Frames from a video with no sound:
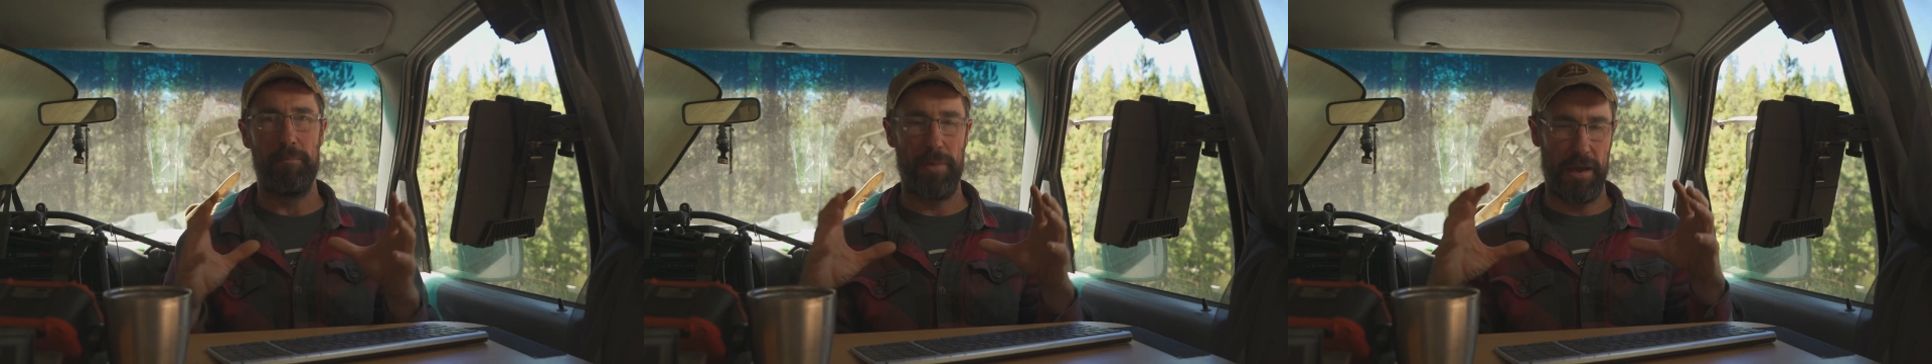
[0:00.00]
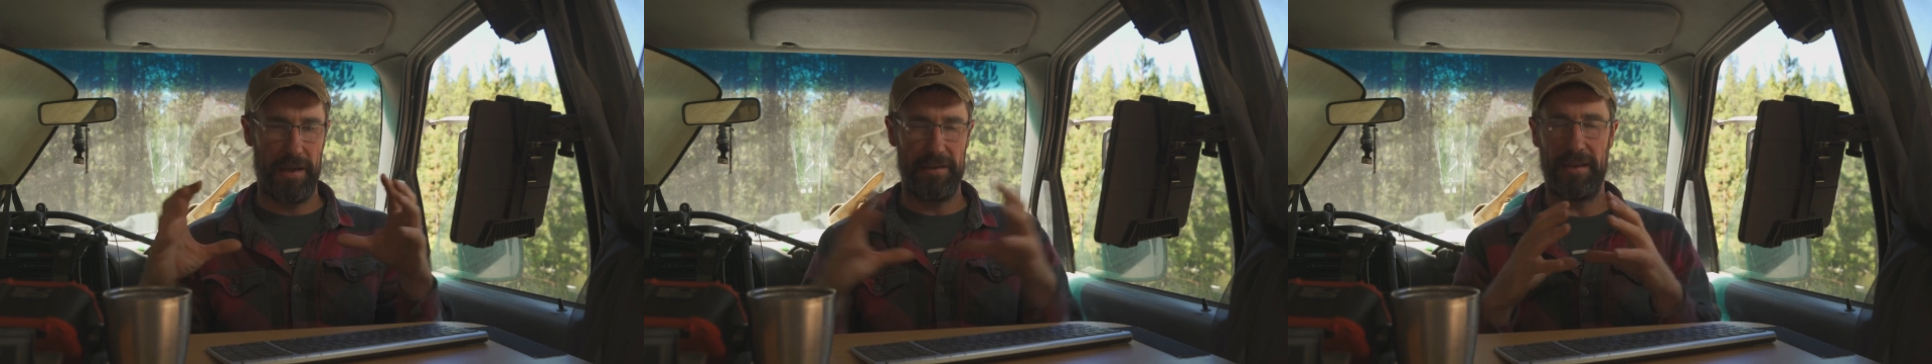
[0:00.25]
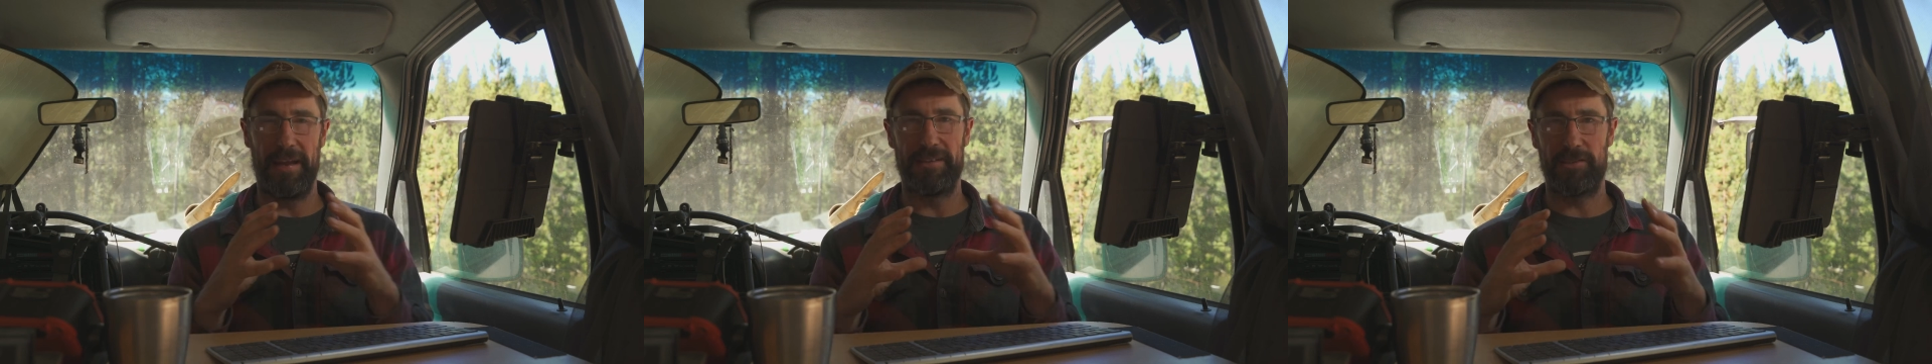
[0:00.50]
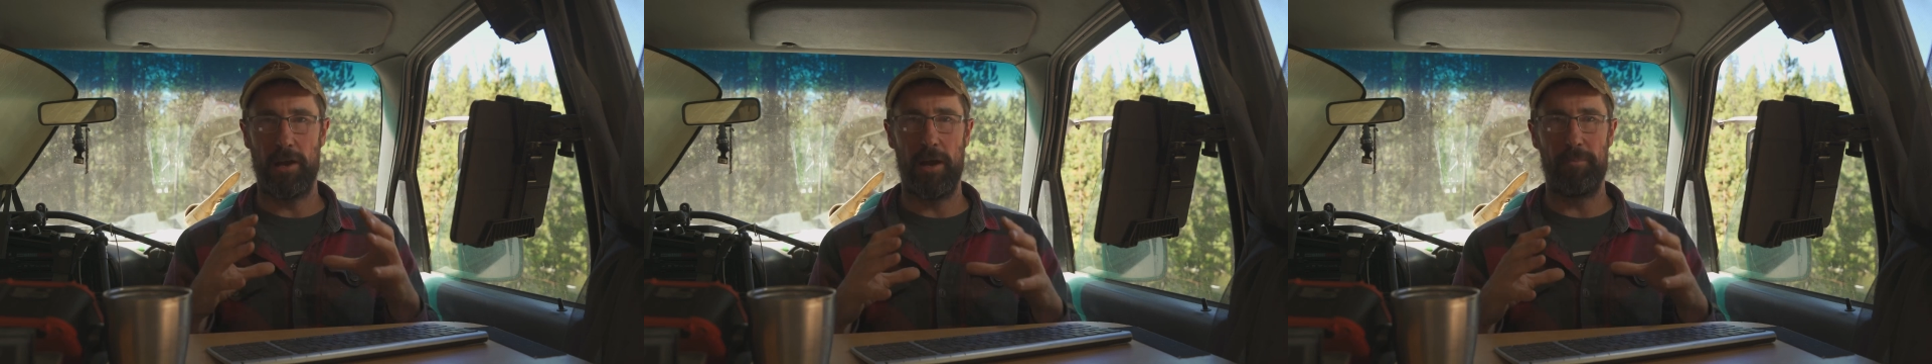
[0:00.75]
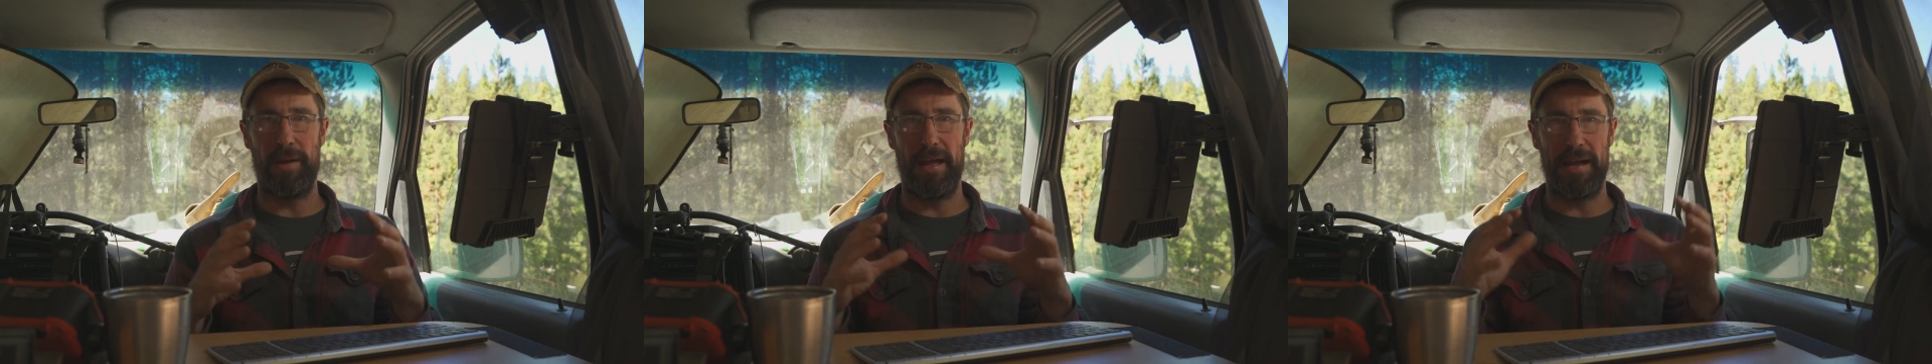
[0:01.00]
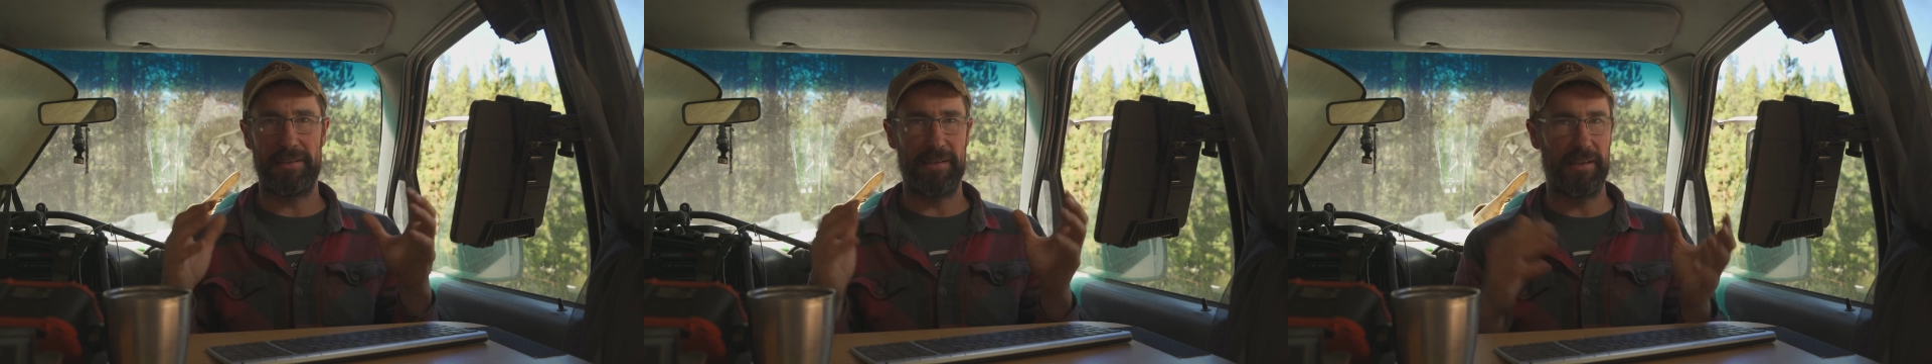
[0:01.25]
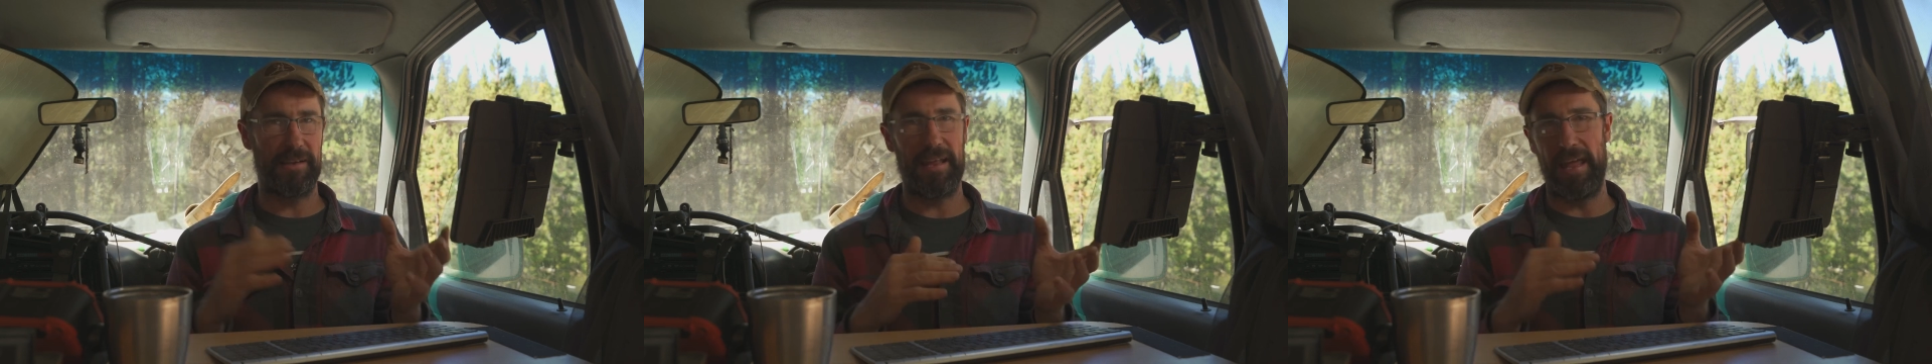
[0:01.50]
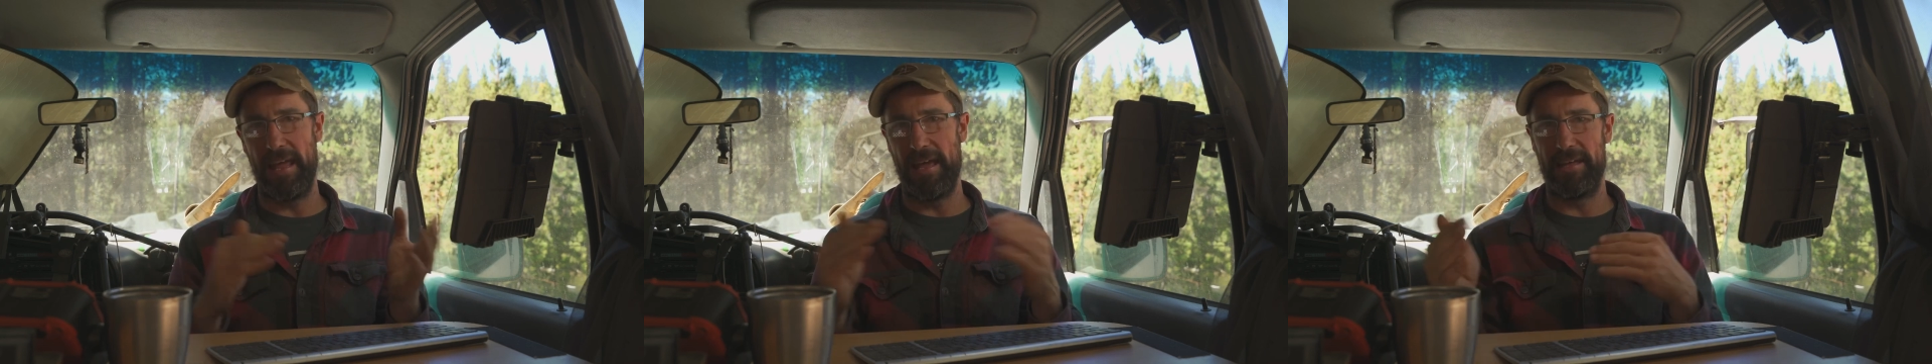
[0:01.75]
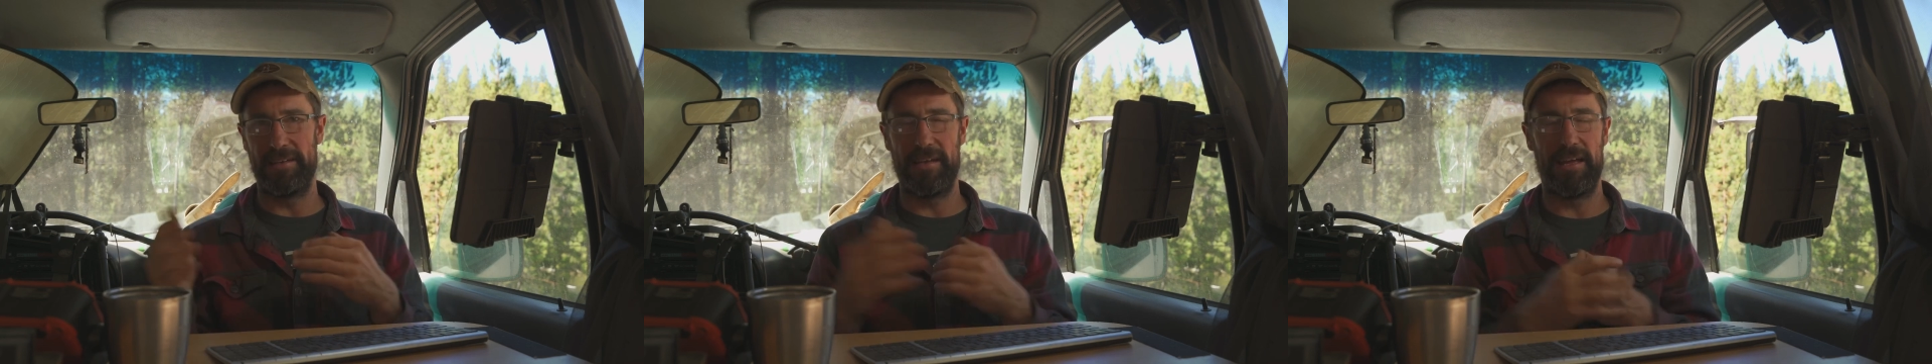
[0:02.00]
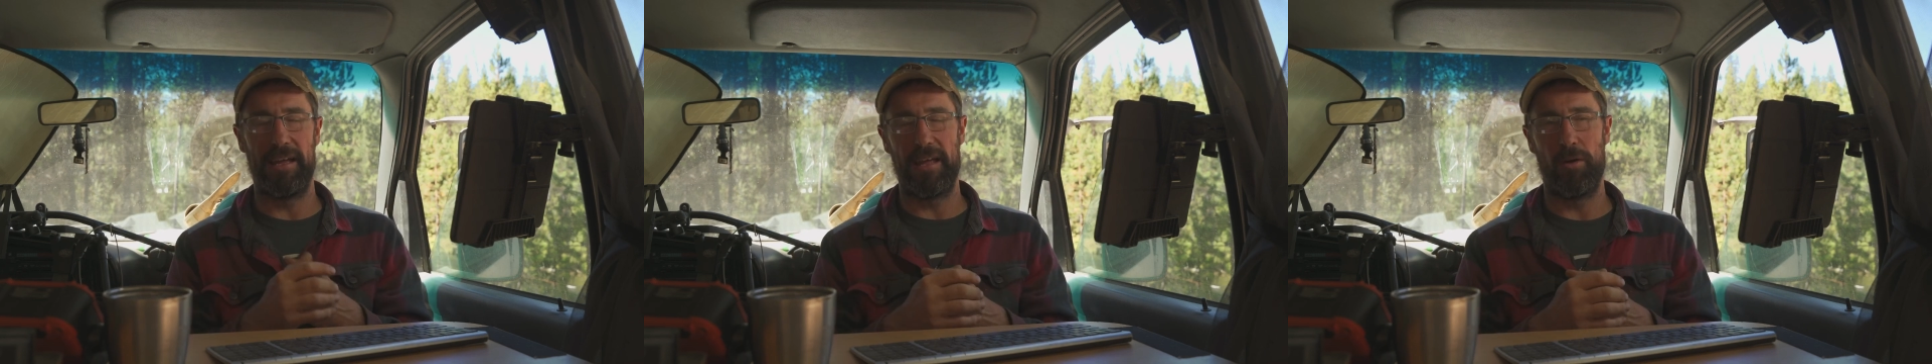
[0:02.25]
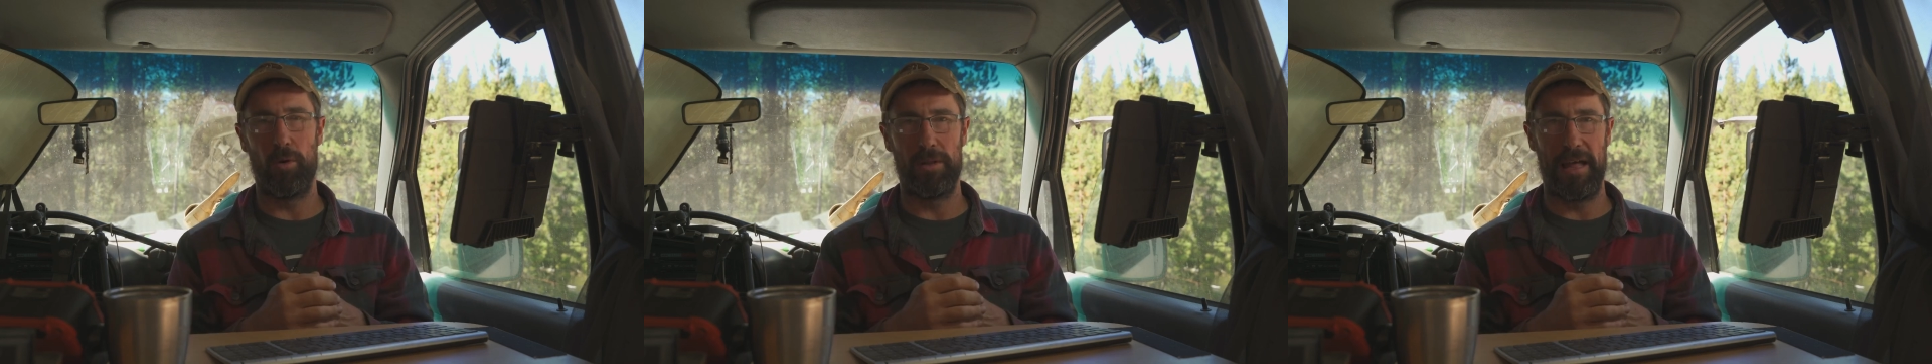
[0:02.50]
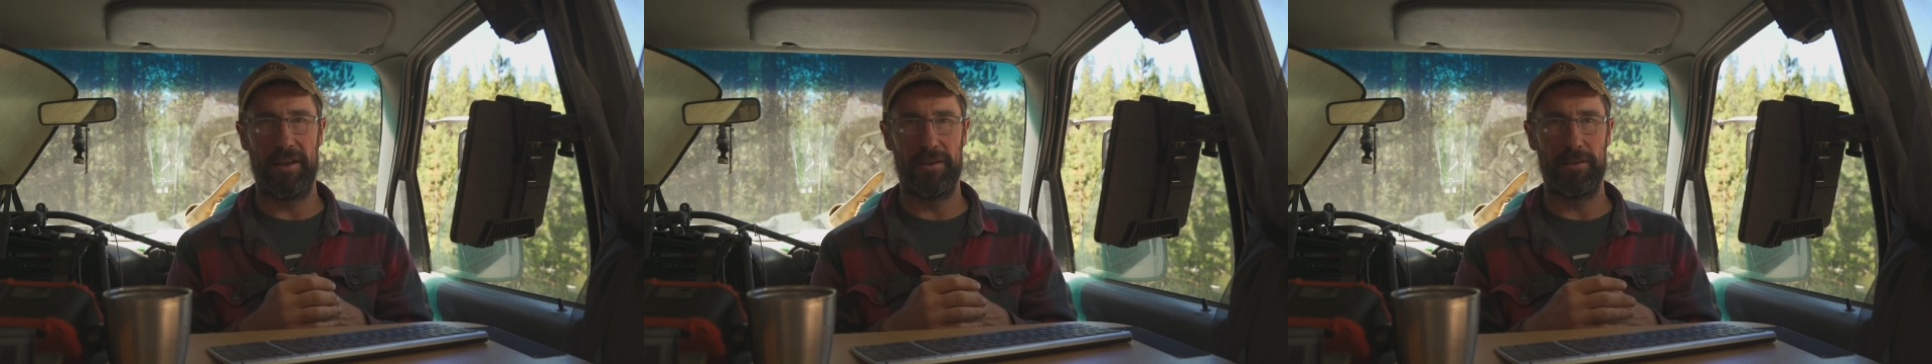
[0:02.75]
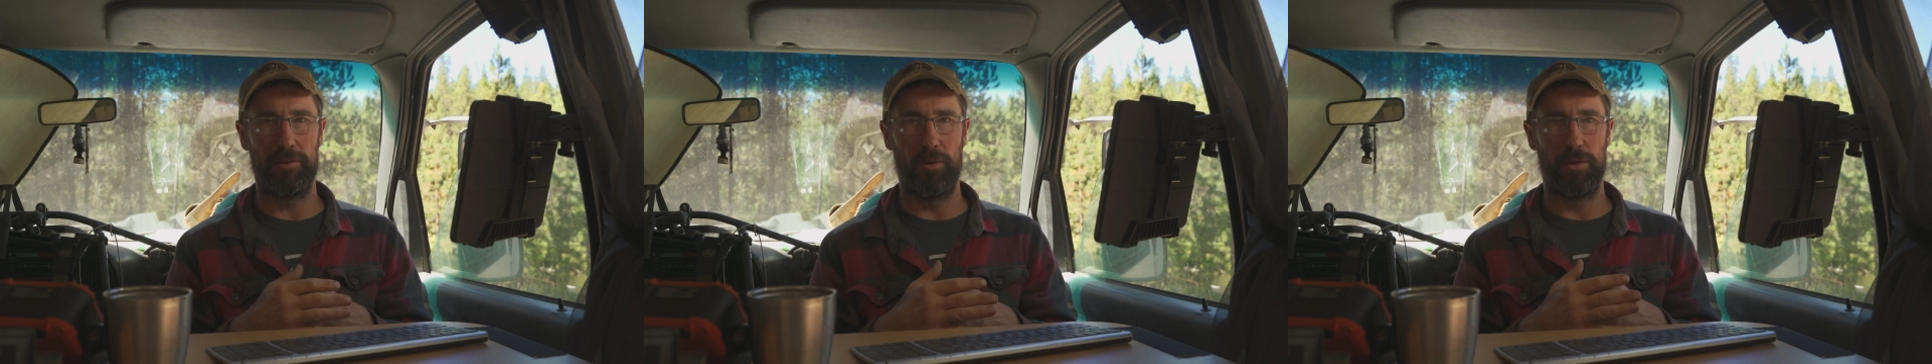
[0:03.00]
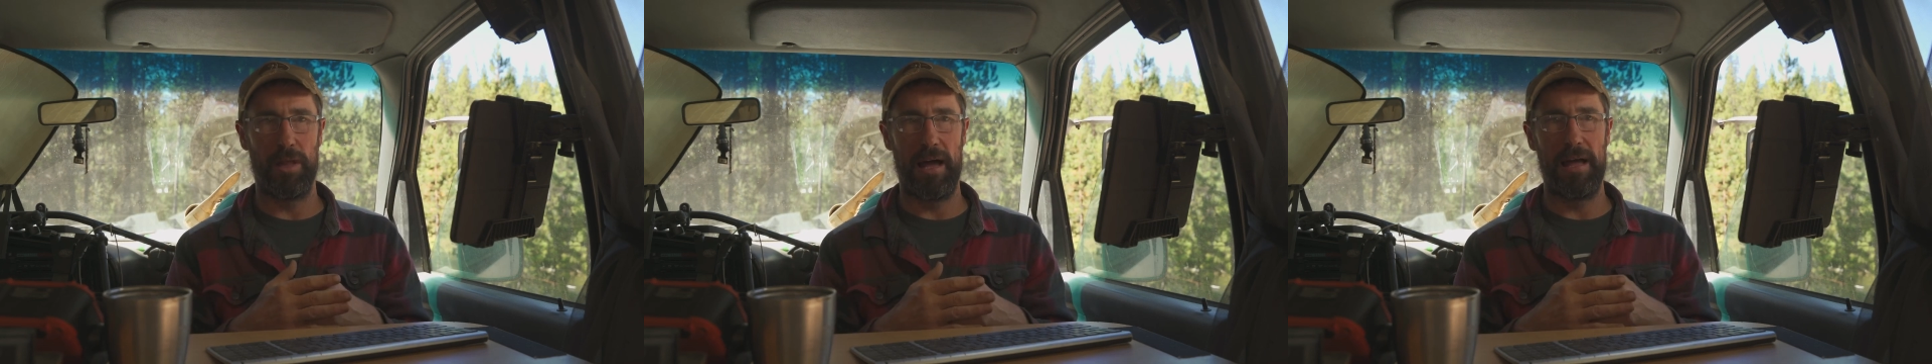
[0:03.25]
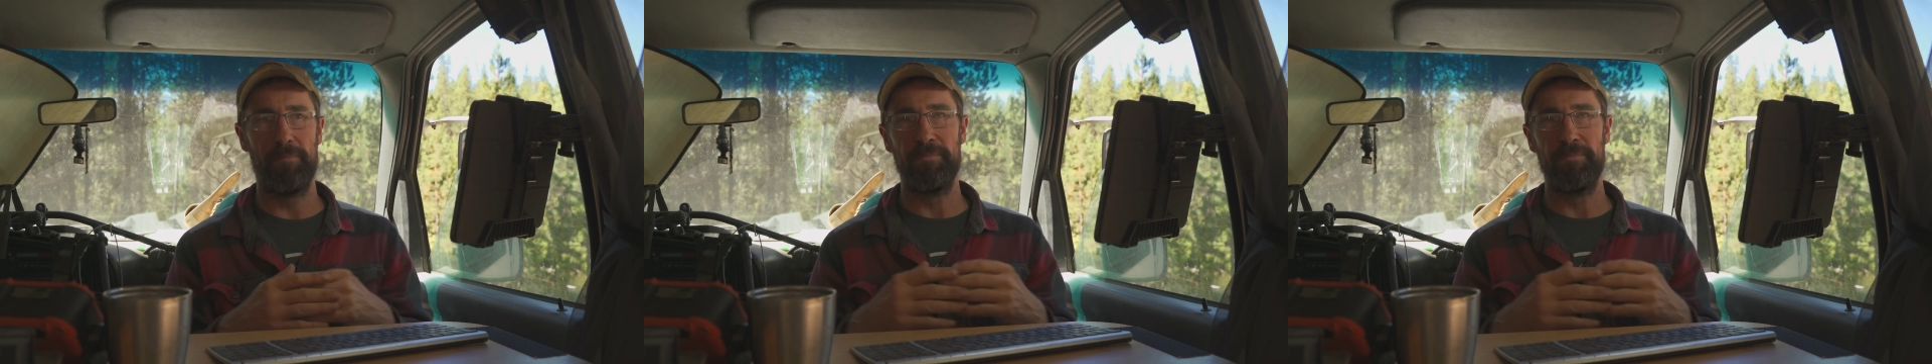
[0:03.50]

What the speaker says: but it's compact, and it will allow you to do a lot.